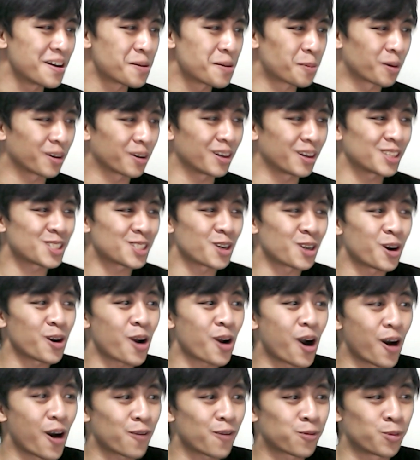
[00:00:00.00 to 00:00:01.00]
We're gonna start
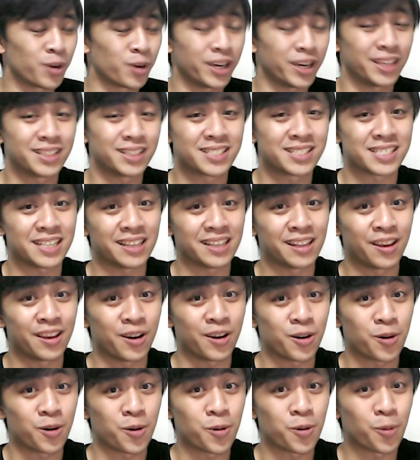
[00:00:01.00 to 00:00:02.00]
off with
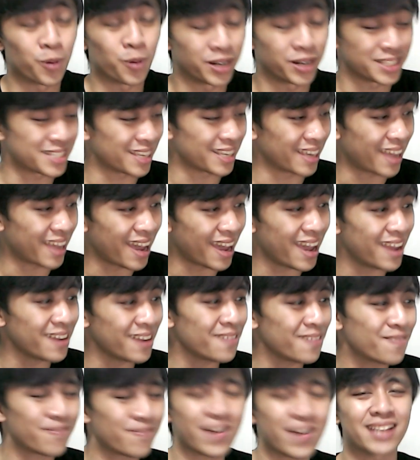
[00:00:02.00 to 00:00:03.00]
Sealeo once
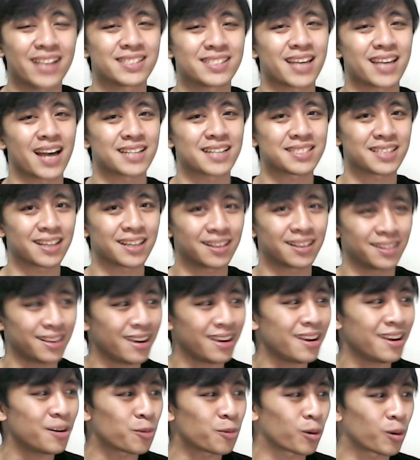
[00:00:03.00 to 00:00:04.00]
again. Fantastic
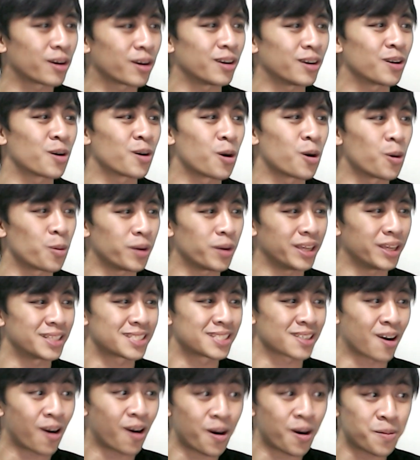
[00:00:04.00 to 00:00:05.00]
lead. We're gonna go with
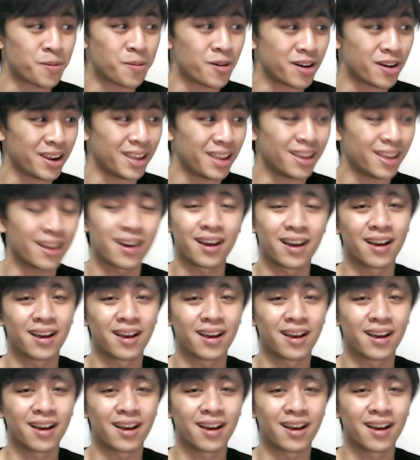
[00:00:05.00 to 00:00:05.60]
Skarmory.